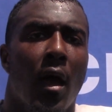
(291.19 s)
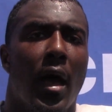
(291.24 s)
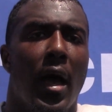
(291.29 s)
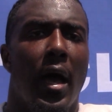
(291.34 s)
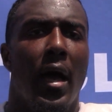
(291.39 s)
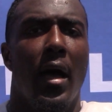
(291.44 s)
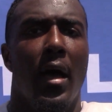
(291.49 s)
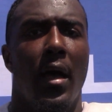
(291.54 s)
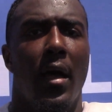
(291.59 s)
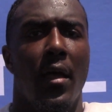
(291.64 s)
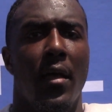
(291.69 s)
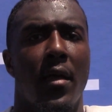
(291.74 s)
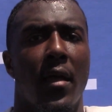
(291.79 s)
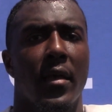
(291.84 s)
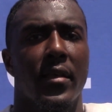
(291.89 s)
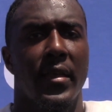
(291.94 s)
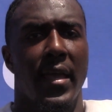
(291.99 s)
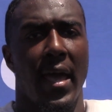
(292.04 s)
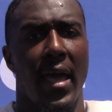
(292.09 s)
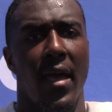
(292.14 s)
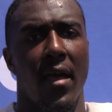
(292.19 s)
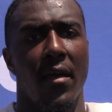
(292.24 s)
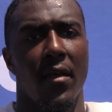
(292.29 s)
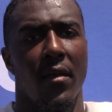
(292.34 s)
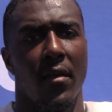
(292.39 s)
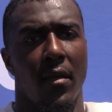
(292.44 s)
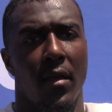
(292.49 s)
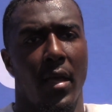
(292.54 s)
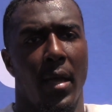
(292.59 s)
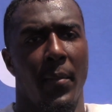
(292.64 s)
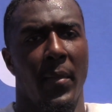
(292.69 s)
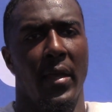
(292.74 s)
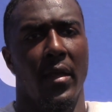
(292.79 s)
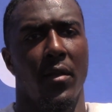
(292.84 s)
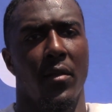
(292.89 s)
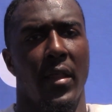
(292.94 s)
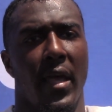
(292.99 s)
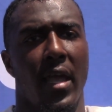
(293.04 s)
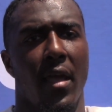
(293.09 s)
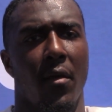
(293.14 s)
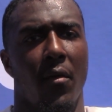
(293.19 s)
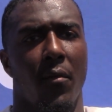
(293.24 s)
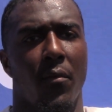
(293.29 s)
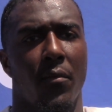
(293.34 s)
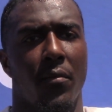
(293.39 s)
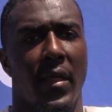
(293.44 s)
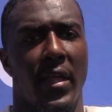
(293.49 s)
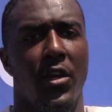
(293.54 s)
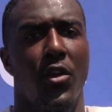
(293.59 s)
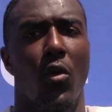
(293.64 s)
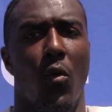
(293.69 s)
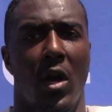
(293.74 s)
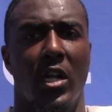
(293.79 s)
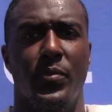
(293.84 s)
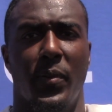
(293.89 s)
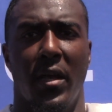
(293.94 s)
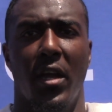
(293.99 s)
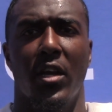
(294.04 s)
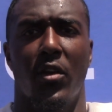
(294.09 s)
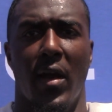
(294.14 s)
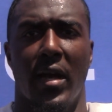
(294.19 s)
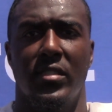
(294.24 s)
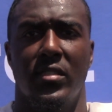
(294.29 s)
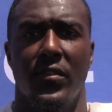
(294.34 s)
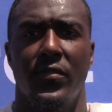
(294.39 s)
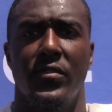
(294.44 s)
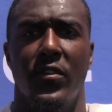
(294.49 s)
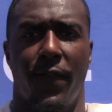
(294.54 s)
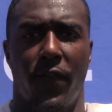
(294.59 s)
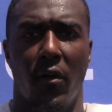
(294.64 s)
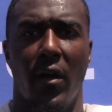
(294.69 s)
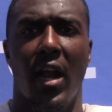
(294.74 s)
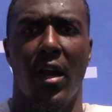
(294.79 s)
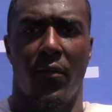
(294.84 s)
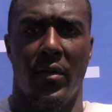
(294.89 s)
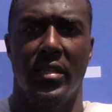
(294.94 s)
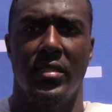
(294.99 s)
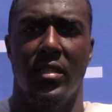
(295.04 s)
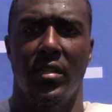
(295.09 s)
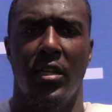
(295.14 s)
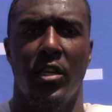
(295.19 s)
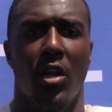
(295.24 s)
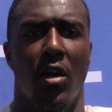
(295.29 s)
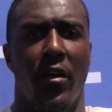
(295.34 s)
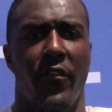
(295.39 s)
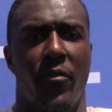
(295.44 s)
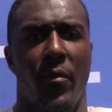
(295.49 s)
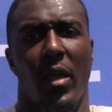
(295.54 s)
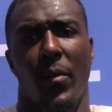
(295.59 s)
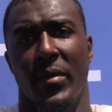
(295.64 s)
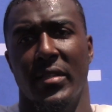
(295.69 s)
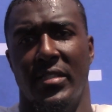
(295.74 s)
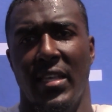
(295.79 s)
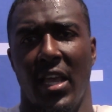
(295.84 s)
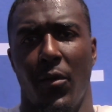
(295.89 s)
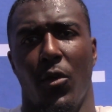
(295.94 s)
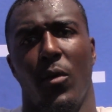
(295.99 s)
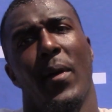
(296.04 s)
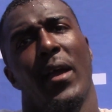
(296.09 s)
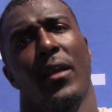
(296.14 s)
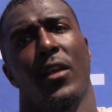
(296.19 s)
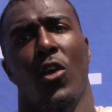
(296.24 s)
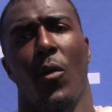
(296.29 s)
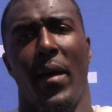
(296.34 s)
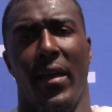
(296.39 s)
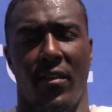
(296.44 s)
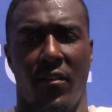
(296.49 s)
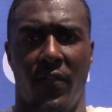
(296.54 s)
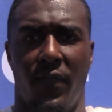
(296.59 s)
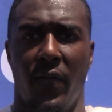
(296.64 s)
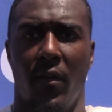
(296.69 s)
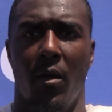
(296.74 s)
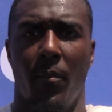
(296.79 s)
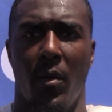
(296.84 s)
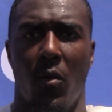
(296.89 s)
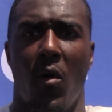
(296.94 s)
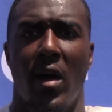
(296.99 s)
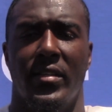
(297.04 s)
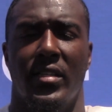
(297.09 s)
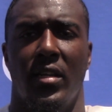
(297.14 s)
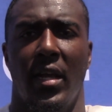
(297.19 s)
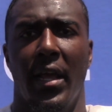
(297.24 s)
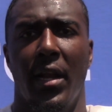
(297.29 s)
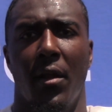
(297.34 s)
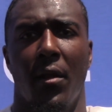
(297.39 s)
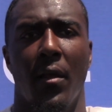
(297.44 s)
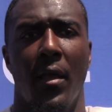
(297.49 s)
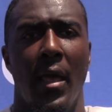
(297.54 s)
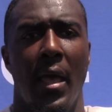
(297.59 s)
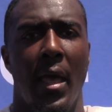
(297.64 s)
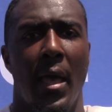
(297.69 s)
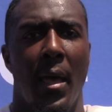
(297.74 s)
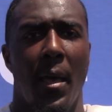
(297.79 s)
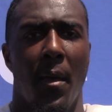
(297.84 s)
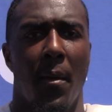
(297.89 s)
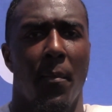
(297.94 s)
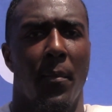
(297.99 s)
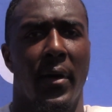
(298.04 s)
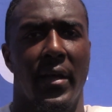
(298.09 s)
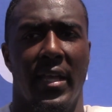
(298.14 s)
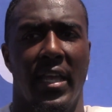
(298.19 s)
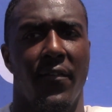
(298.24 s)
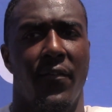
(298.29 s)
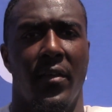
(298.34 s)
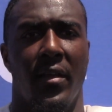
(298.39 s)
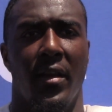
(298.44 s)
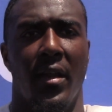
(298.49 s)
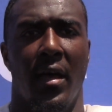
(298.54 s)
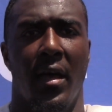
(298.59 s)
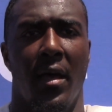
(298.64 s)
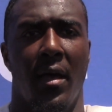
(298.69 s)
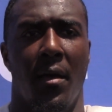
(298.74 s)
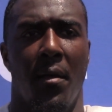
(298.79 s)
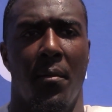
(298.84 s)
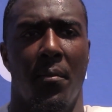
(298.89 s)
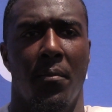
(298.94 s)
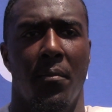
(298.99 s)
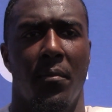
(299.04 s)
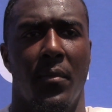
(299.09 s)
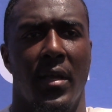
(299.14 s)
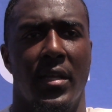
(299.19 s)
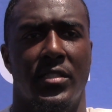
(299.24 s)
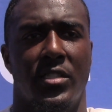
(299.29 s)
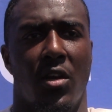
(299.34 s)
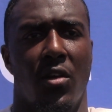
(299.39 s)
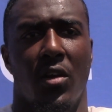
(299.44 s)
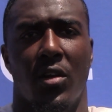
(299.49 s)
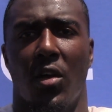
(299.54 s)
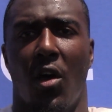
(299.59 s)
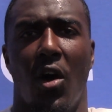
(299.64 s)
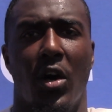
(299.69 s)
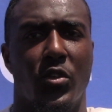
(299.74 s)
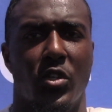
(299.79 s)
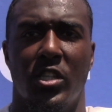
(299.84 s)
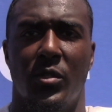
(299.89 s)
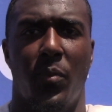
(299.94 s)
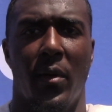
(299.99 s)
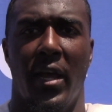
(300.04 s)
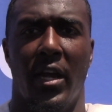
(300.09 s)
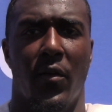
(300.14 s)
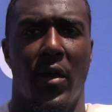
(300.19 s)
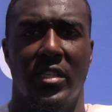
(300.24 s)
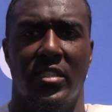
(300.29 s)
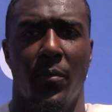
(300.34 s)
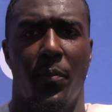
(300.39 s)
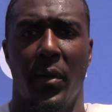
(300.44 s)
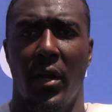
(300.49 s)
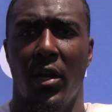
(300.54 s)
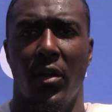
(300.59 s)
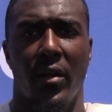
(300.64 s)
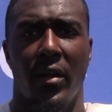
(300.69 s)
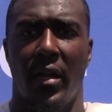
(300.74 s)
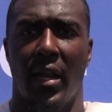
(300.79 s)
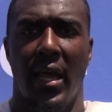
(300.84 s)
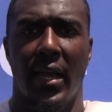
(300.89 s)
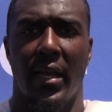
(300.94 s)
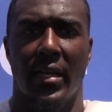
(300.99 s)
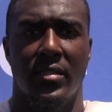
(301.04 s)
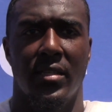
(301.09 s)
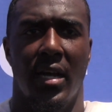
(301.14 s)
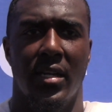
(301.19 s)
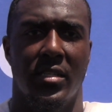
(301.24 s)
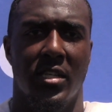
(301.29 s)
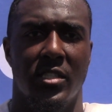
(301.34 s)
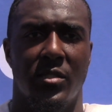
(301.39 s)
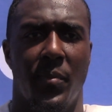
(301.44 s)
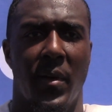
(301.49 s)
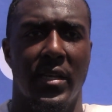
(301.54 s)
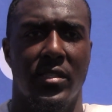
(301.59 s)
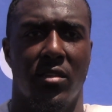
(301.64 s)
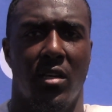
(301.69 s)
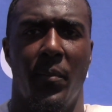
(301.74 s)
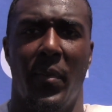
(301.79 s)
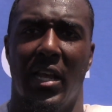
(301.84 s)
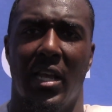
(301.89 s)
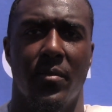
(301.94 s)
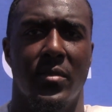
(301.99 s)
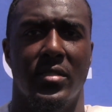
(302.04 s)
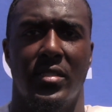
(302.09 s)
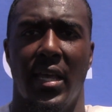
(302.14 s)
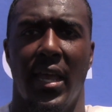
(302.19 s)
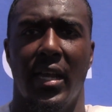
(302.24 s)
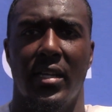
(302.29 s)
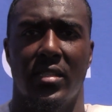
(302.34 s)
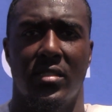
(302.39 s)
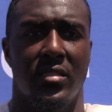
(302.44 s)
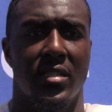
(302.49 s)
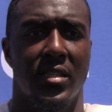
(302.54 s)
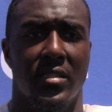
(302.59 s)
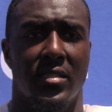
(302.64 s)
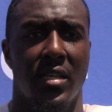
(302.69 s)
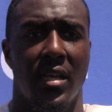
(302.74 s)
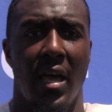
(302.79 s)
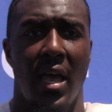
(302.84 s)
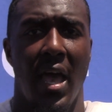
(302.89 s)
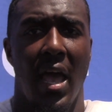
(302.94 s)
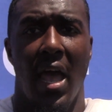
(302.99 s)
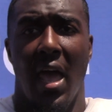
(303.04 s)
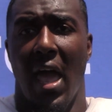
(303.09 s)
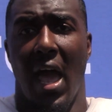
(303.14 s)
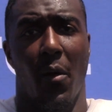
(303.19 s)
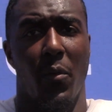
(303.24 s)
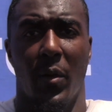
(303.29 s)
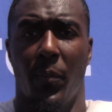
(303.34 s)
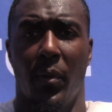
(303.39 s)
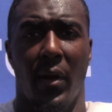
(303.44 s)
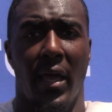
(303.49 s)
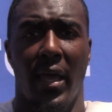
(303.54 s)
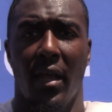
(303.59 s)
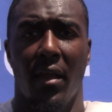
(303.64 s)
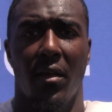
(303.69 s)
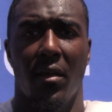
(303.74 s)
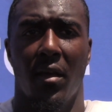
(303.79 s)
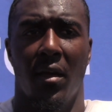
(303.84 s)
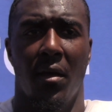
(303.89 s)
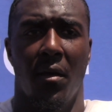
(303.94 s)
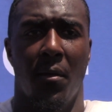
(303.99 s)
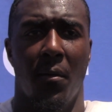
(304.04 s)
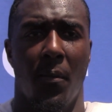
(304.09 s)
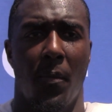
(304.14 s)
Uh, yeah. I mean, they, they do want to play aggressive for mm-hmm. that reason. You know, if you make a mistake, we back, go back to film and watch it later. Mm-hmm. But even um, in certain calls, we're just playing aggressive period. Like, it's not just based on making mistakes. It's just how we play. Um,